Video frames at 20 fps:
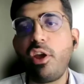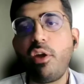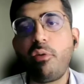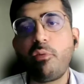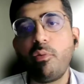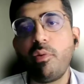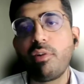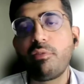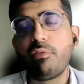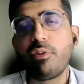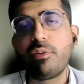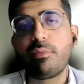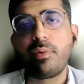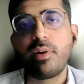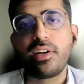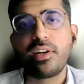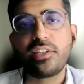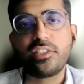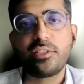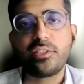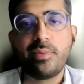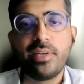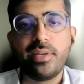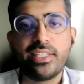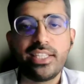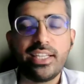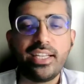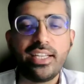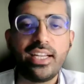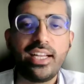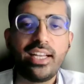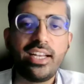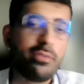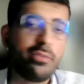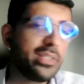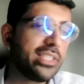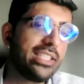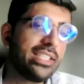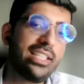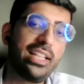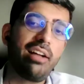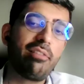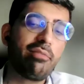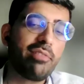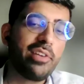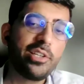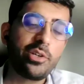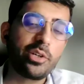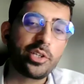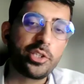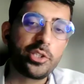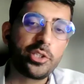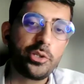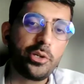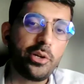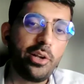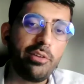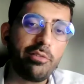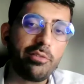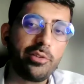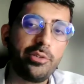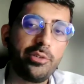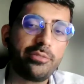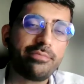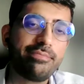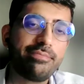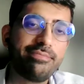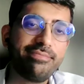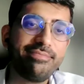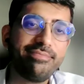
and thank you everyone for participating. And it was lovely talking to all of you.